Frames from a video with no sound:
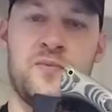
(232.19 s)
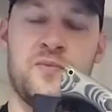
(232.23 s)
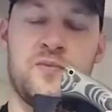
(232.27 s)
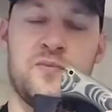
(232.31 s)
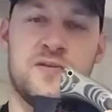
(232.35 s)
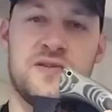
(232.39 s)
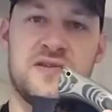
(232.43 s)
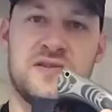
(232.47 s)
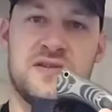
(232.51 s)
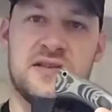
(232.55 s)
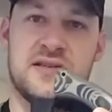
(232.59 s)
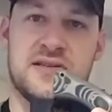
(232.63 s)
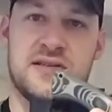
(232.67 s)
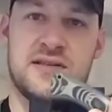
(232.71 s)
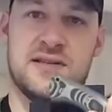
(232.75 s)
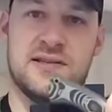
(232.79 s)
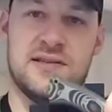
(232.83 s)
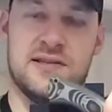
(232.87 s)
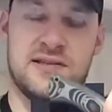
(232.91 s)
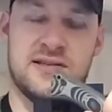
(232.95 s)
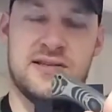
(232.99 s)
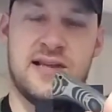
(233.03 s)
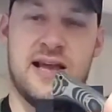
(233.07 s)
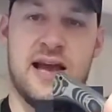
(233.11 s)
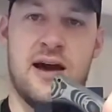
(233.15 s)

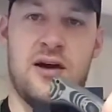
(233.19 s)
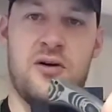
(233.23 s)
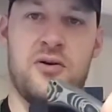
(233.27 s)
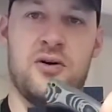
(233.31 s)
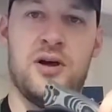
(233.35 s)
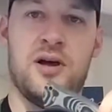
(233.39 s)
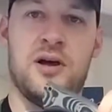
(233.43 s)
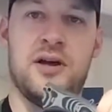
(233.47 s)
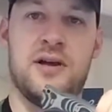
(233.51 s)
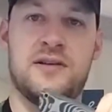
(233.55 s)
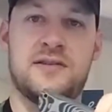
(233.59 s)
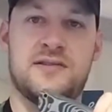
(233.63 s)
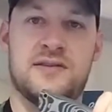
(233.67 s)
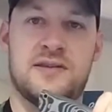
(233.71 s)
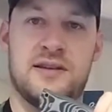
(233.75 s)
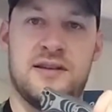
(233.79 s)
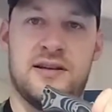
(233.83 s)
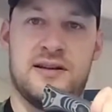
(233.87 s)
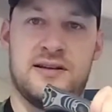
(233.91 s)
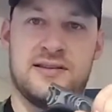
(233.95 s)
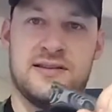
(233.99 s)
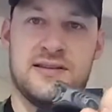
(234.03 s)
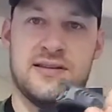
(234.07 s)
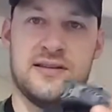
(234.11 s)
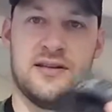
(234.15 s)
resistance now so that
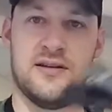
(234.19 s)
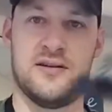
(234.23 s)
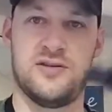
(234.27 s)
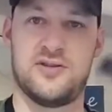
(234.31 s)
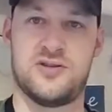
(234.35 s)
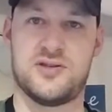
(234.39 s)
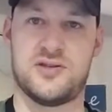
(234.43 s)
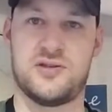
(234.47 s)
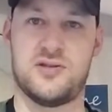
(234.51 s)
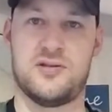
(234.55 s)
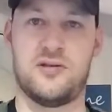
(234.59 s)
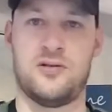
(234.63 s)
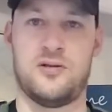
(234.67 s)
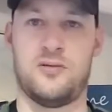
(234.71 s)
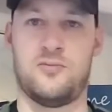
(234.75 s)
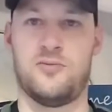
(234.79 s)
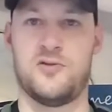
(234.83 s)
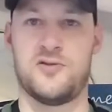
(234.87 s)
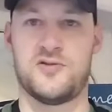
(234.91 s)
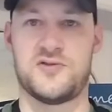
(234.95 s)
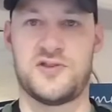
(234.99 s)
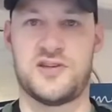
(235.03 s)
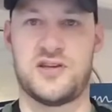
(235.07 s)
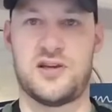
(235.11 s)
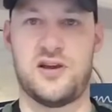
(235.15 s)
it's in there just a little
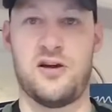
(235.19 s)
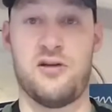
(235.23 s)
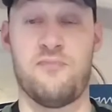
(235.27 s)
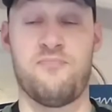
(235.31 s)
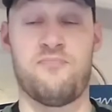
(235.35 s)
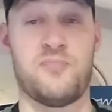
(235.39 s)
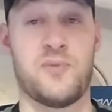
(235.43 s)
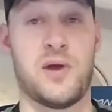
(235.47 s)
more secure.